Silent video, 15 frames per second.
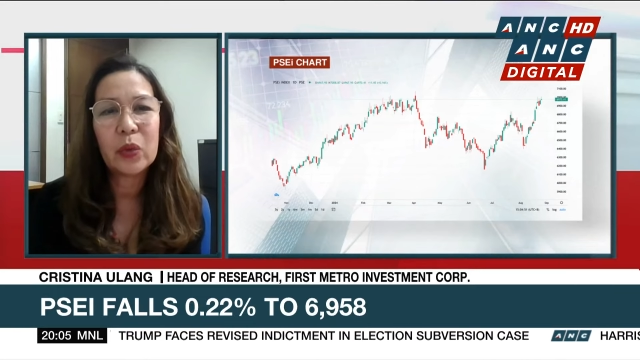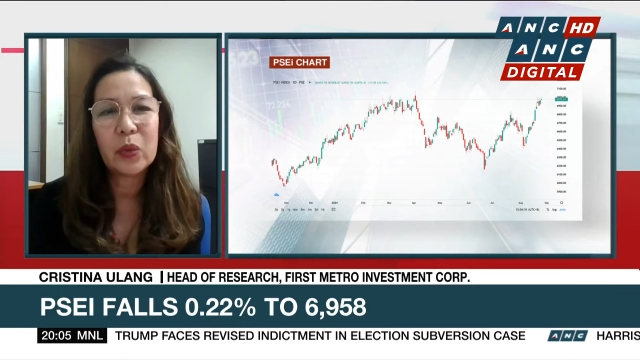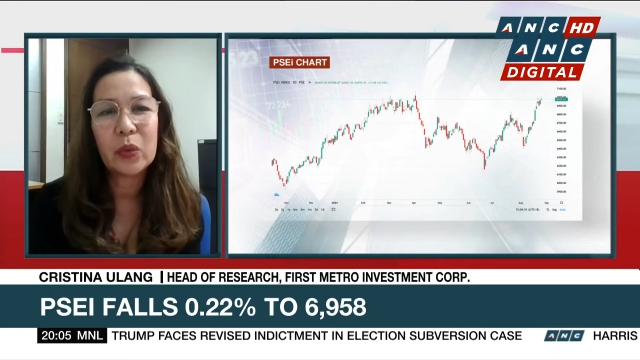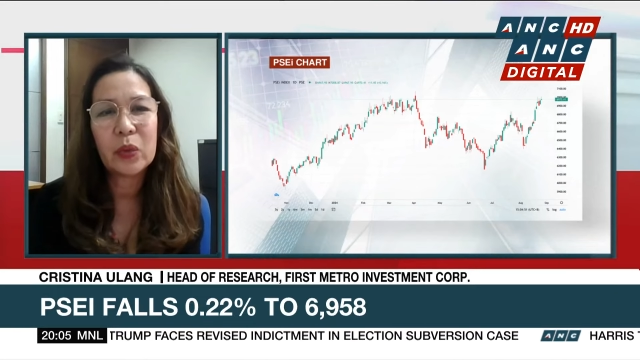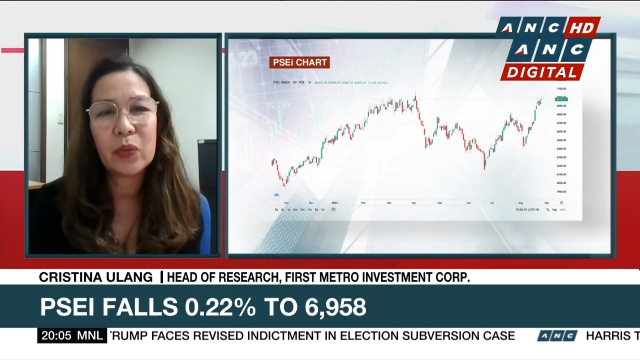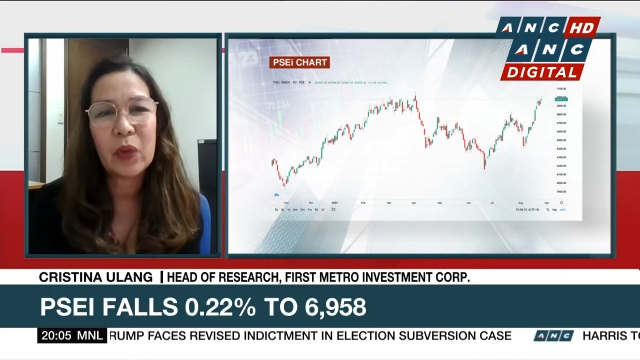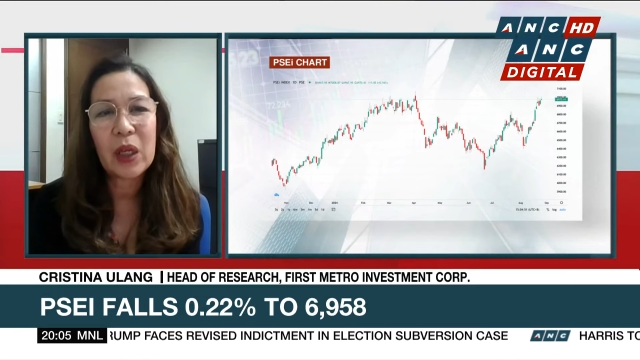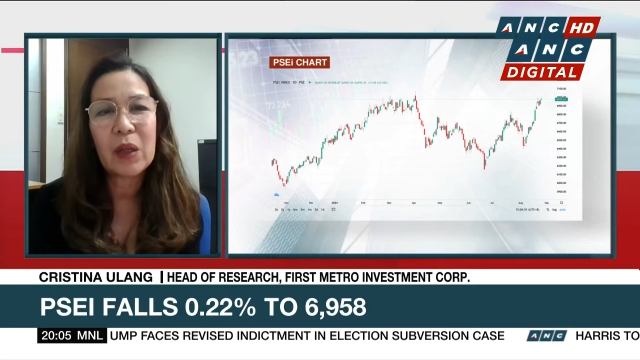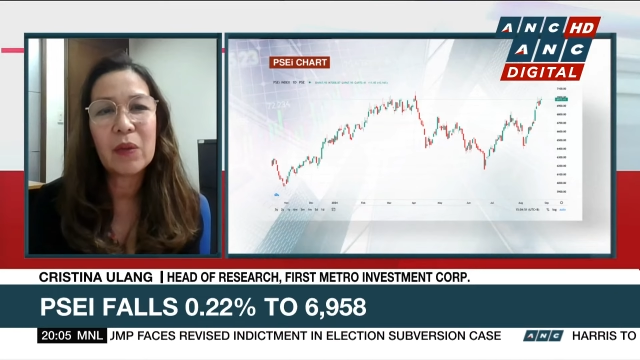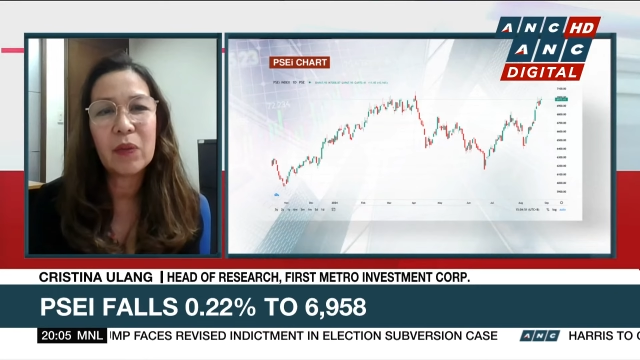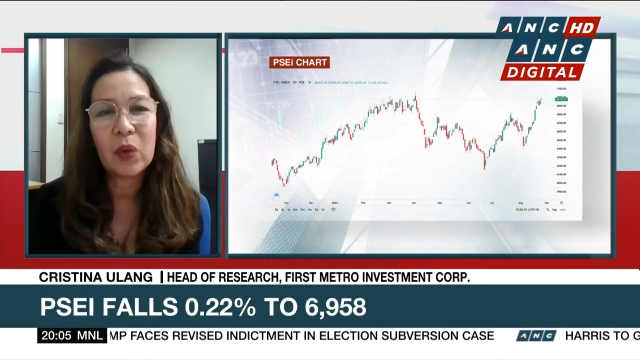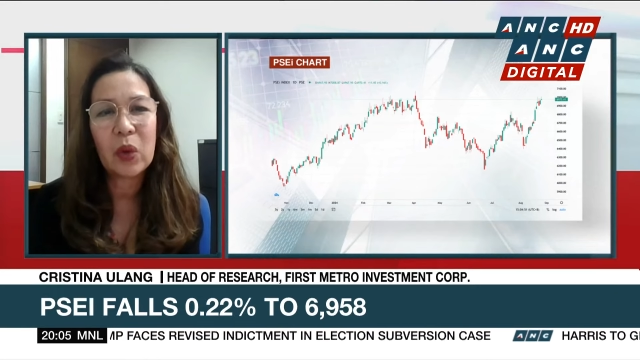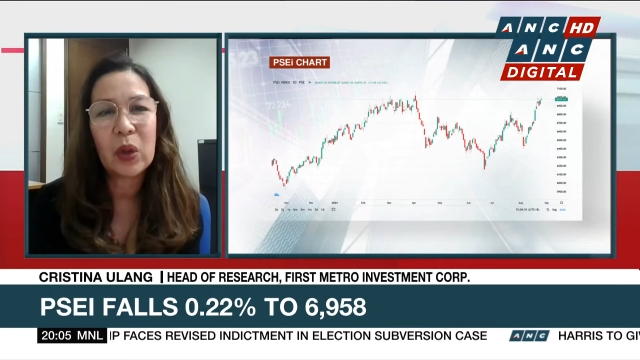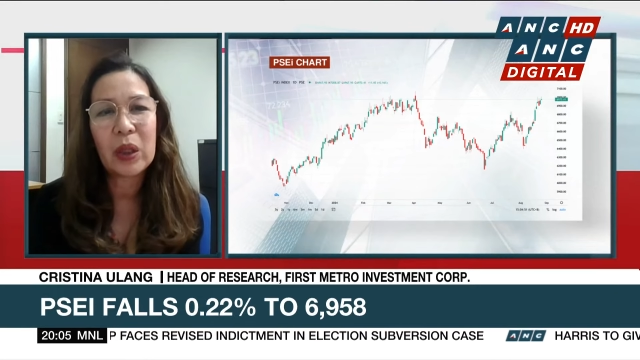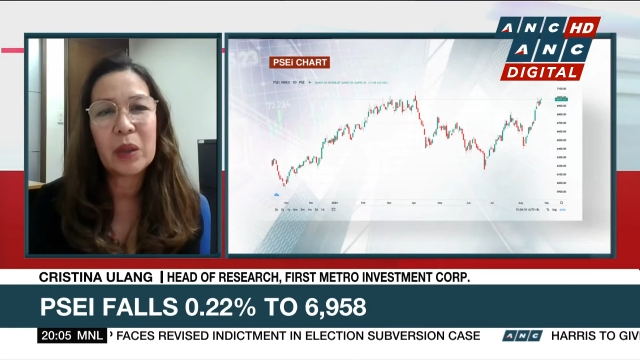to
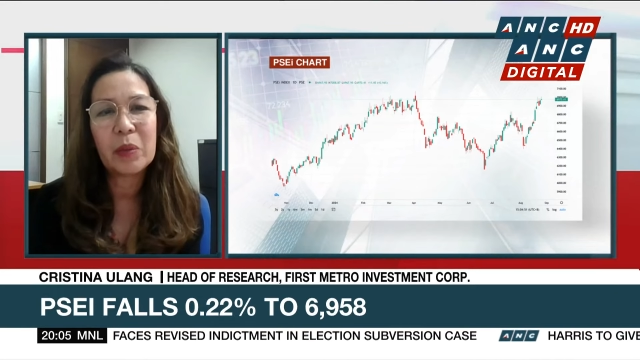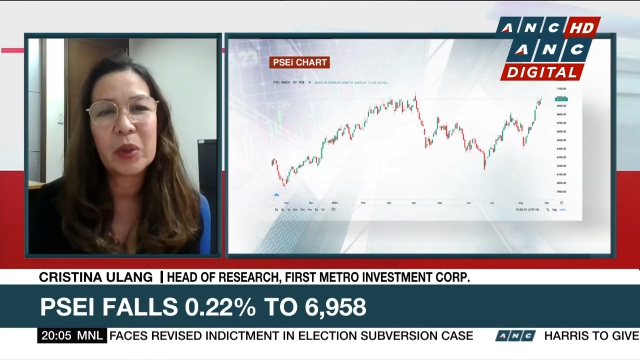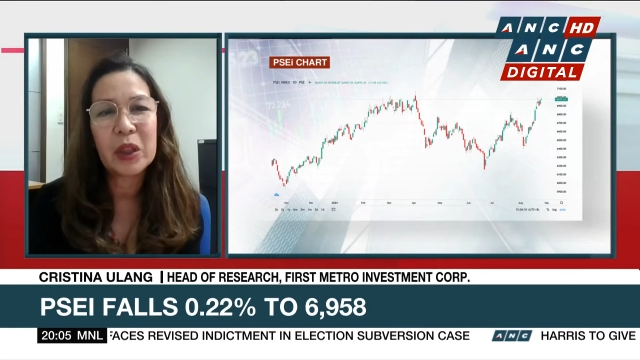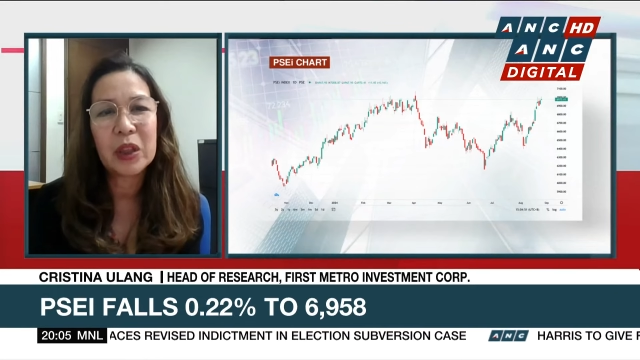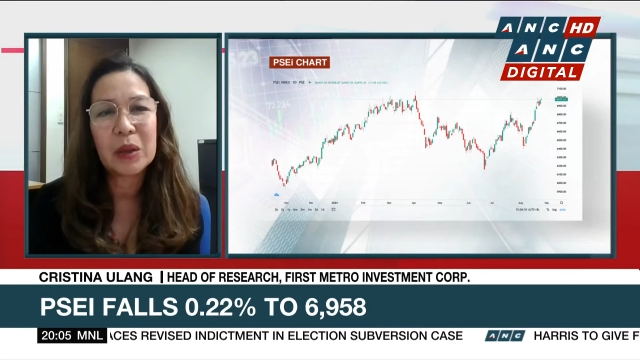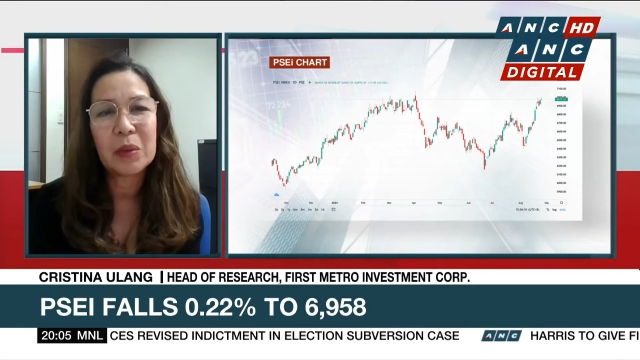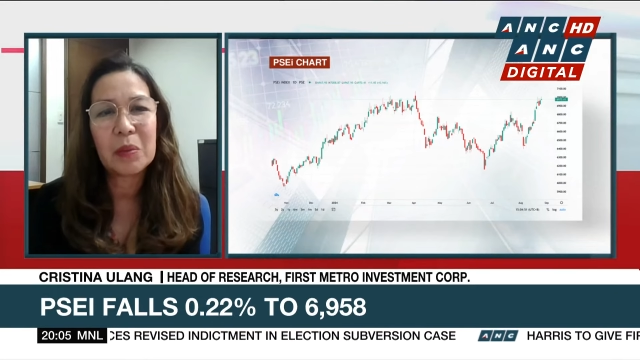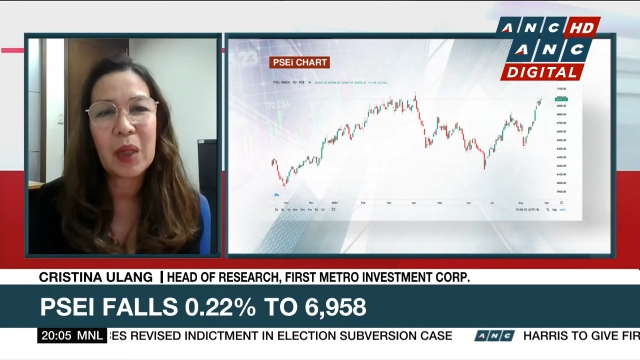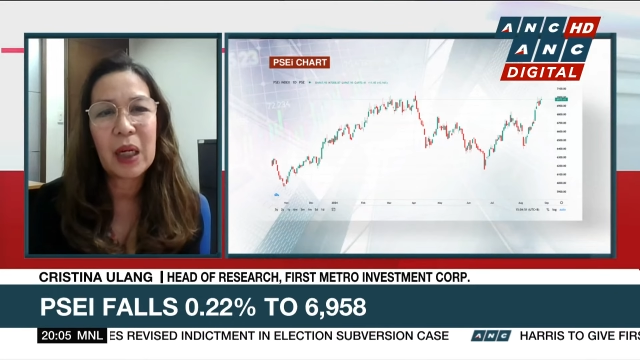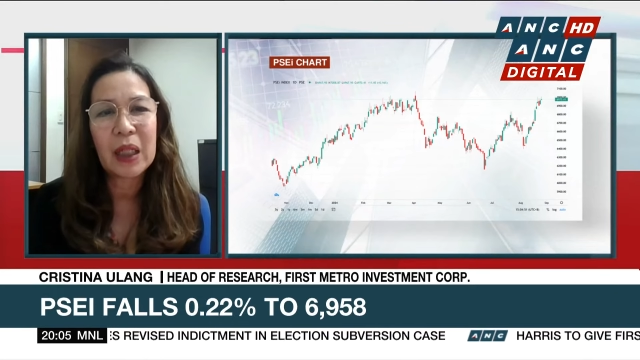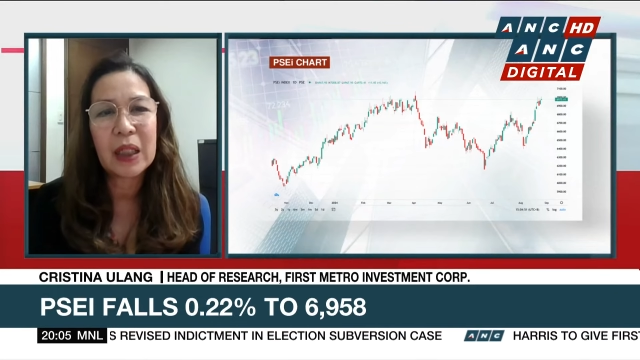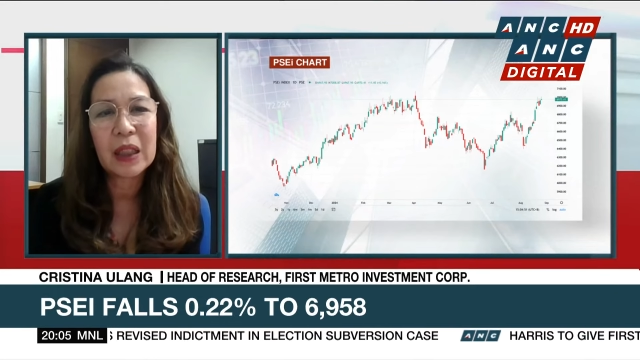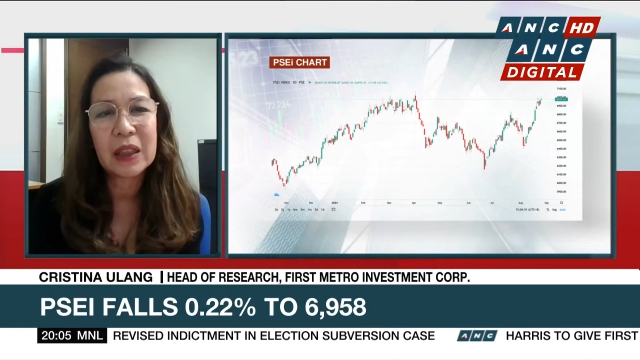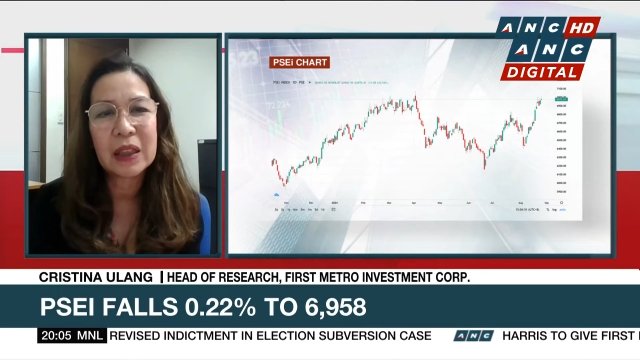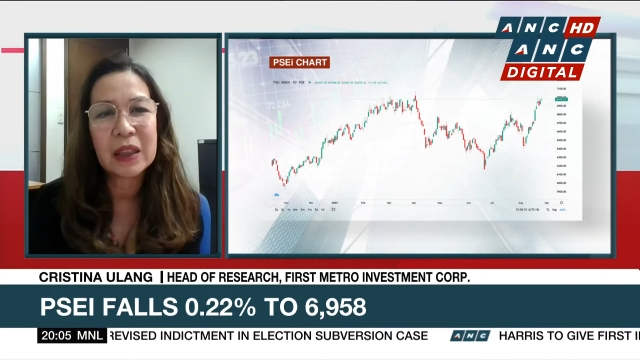favor emerging
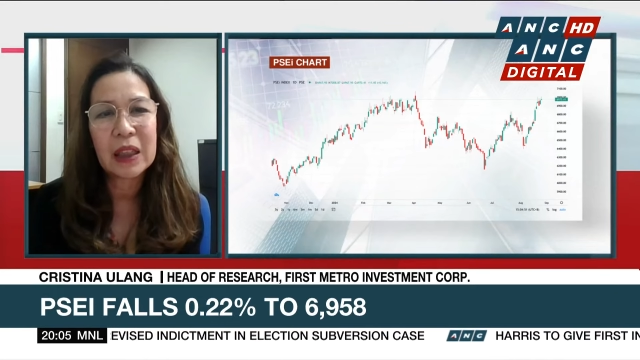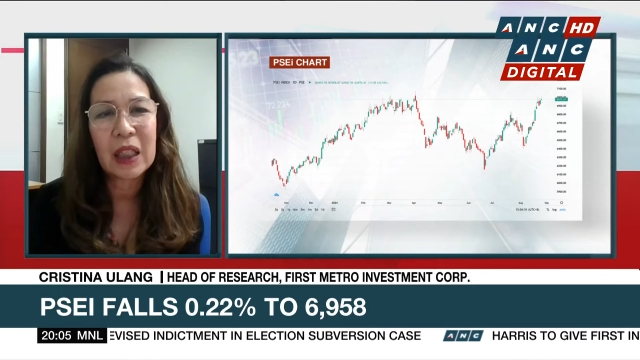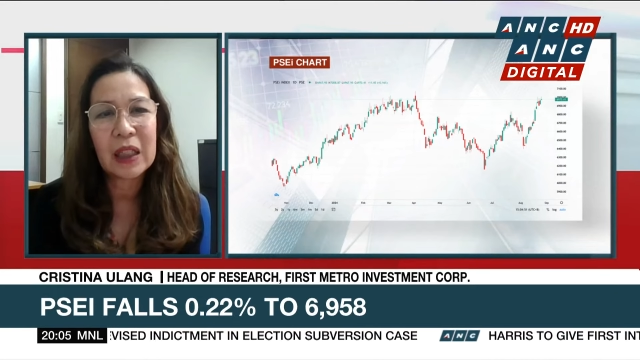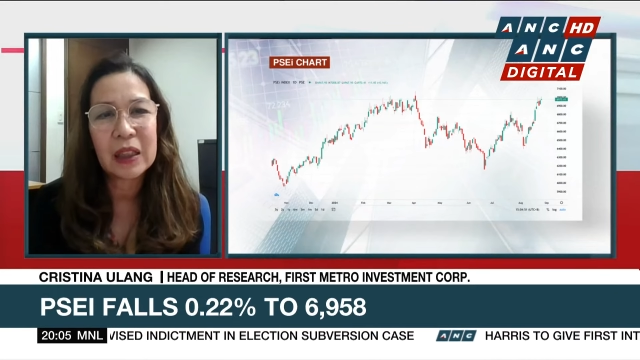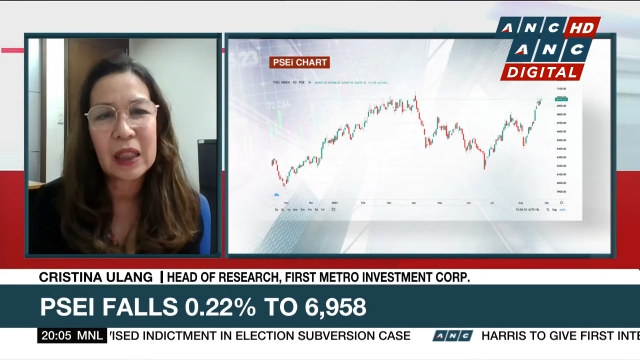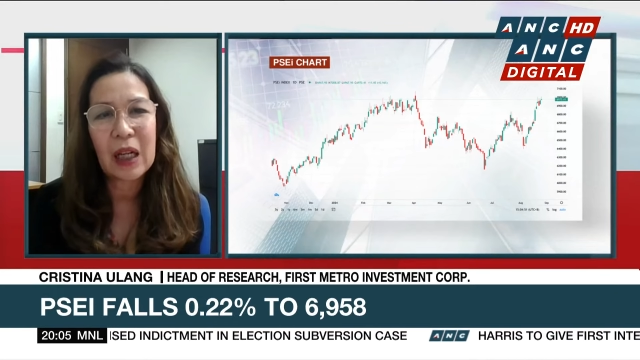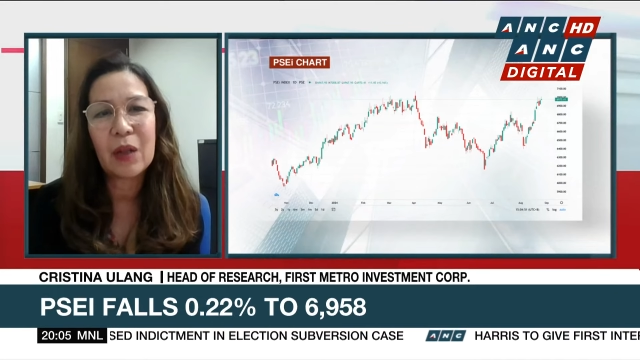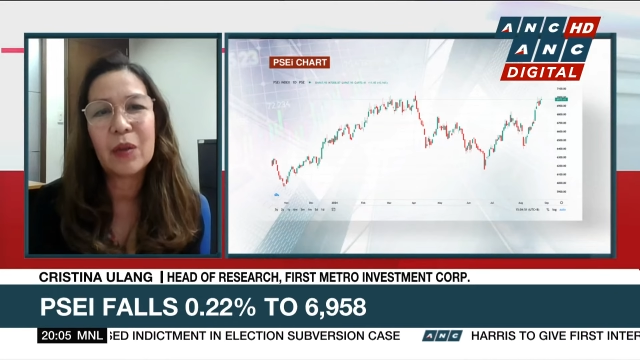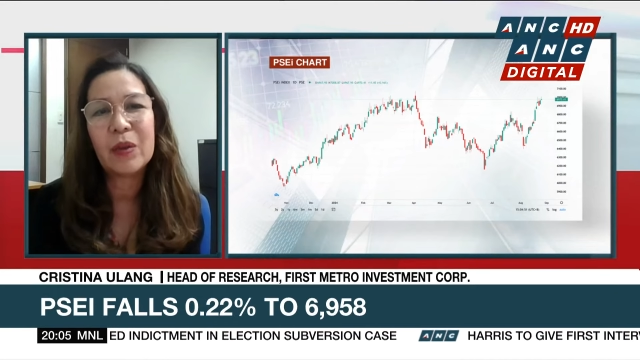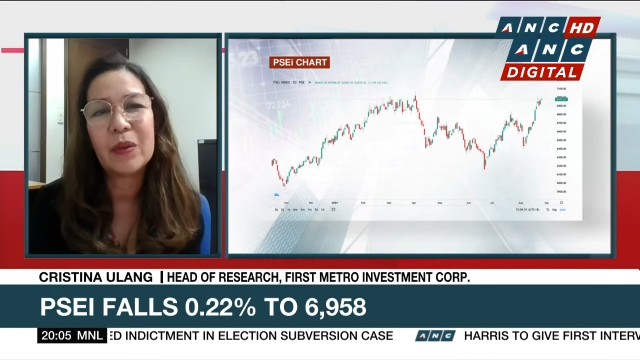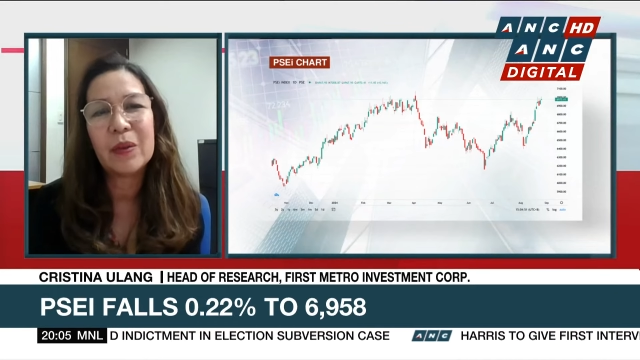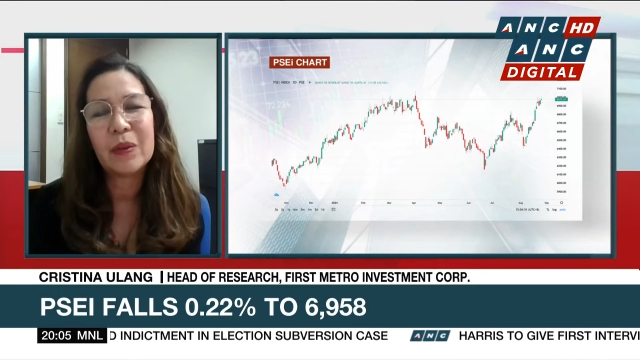markets uh, now.